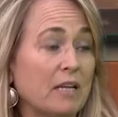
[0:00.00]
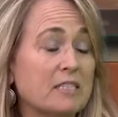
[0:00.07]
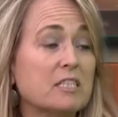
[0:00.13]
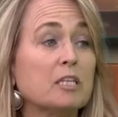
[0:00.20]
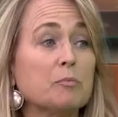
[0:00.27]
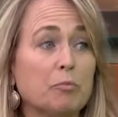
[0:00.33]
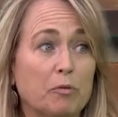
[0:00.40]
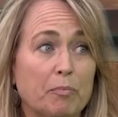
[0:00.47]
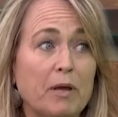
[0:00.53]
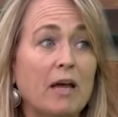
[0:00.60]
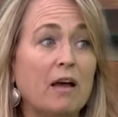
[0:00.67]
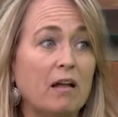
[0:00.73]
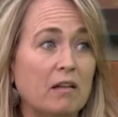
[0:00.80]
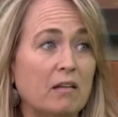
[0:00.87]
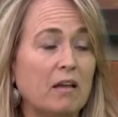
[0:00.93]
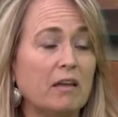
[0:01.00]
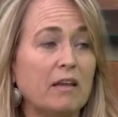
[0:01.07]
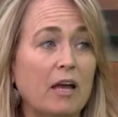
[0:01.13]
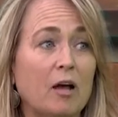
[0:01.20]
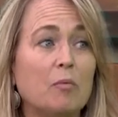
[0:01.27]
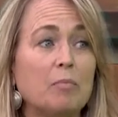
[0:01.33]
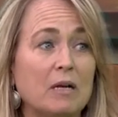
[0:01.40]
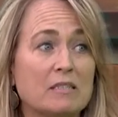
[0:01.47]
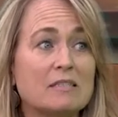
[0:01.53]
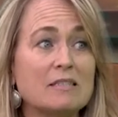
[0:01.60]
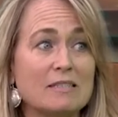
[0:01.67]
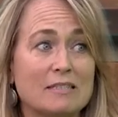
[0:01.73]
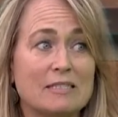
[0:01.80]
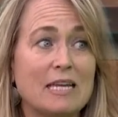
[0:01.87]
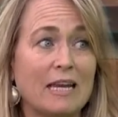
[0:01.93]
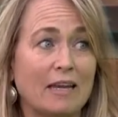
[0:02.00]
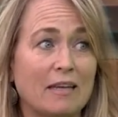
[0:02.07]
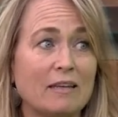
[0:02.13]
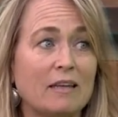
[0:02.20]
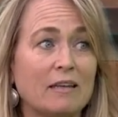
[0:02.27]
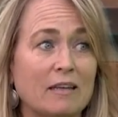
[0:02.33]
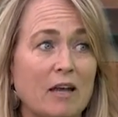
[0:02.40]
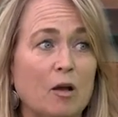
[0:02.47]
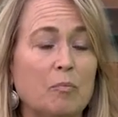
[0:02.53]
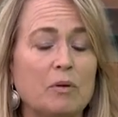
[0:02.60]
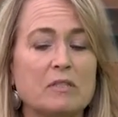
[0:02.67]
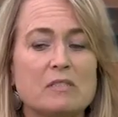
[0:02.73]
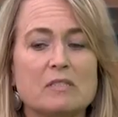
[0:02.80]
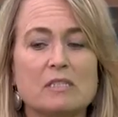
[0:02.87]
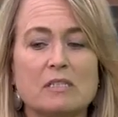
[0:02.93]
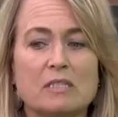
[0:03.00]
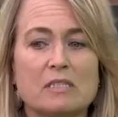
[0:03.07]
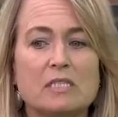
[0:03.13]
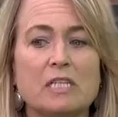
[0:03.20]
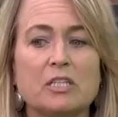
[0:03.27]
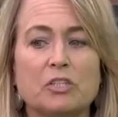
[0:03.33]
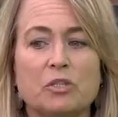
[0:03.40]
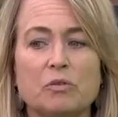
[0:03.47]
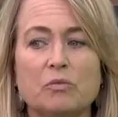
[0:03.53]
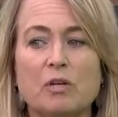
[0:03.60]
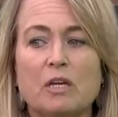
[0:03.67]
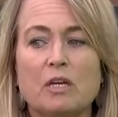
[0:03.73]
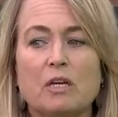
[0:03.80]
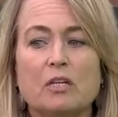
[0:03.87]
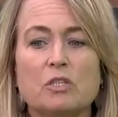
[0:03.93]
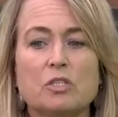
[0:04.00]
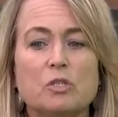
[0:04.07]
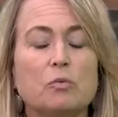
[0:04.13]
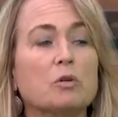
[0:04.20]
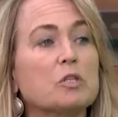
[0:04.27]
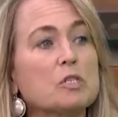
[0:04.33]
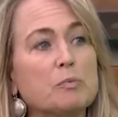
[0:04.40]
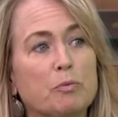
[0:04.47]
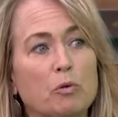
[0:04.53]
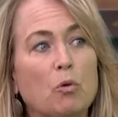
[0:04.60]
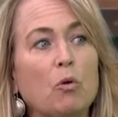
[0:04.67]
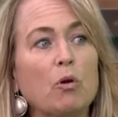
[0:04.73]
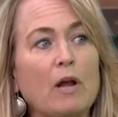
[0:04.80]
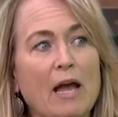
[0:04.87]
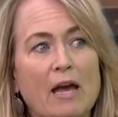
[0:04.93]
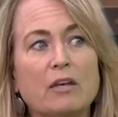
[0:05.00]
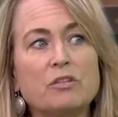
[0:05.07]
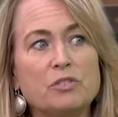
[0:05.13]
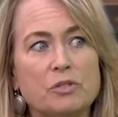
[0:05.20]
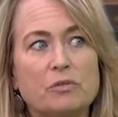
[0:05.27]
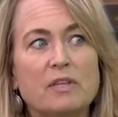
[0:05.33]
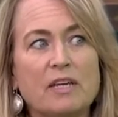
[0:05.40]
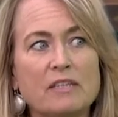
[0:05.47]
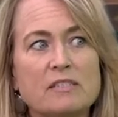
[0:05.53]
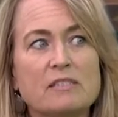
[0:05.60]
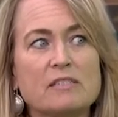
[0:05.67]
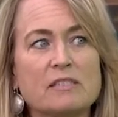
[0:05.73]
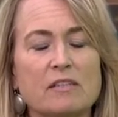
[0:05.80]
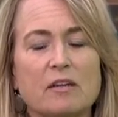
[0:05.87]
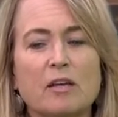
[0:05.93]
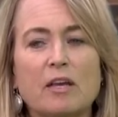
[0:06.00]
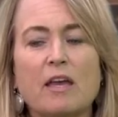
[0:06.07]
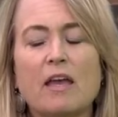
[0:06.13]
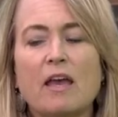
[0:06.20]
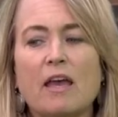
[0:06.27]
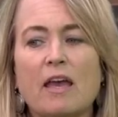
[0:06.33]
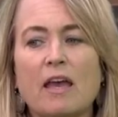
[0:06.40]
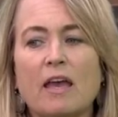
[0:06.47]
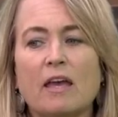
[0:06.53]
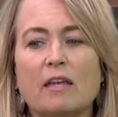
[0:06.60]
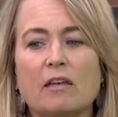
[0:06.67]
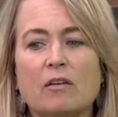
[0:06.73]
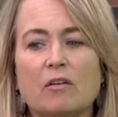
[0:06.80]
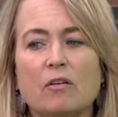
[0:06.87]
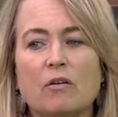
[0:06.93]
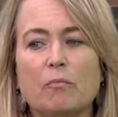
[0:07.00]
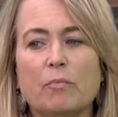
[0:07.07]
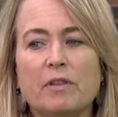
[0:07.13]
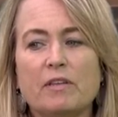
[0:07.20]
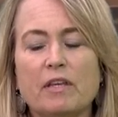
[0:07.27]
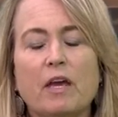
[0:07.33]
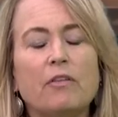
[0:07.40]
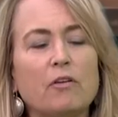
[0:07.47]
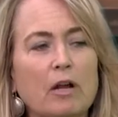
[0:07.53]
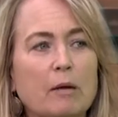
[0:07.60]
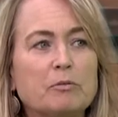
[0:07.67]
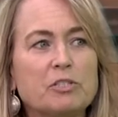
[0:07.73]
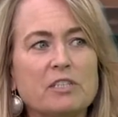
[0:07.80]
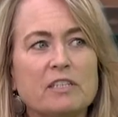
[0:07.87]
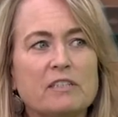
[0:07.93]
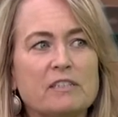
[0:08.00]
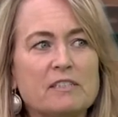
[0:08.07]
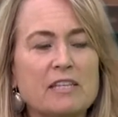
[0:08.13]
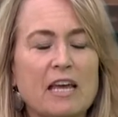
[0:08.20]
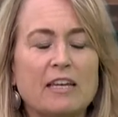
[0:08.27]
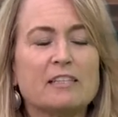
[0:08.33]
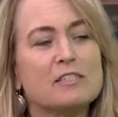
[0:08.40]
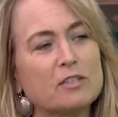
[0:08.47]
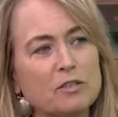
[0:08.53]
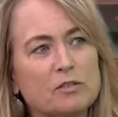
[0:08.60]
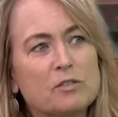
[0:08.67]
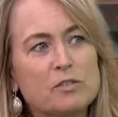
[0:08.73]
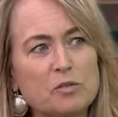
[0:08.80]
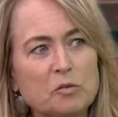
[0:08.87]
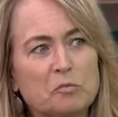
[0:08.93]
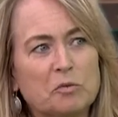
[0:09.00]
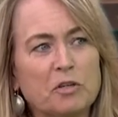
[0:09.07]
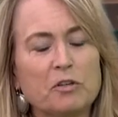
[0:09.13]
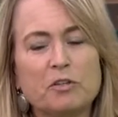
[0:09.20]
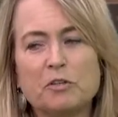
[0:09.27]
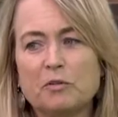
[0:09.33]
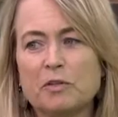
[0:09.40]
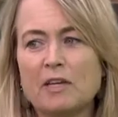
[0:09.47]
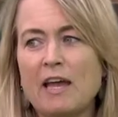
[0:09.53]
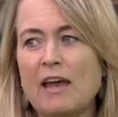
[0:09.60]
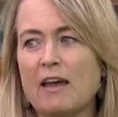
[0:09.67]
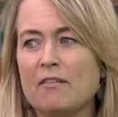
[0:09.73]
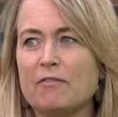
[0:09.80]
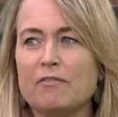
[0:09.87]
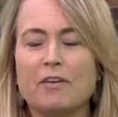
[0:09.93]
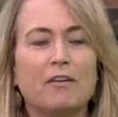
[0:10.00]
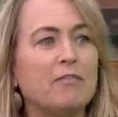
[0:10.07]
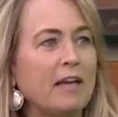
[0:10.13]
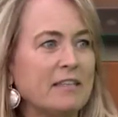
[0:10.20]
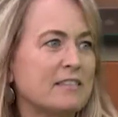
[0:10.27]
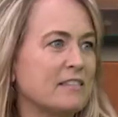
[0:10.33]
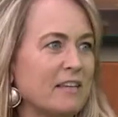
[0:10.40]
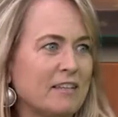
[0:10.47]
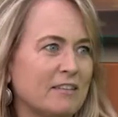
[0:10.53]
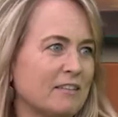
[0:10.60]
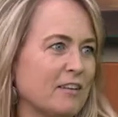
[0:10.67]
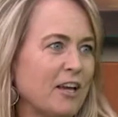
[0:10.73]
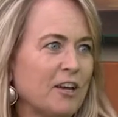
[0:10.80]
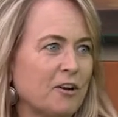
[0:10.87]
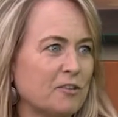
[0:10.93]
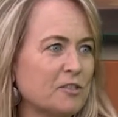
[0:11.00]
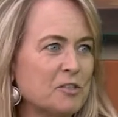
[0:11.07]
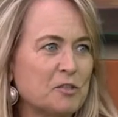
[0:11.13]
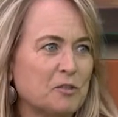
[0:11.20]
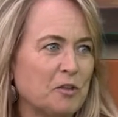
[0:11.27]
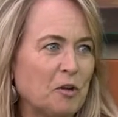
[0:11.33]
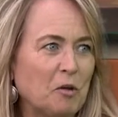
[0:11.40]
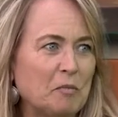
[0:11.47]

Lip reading: That's going to propel and help us sustain and help us to continue to explore how to do this. But the other option is that as a consumer, you can have events at our studio.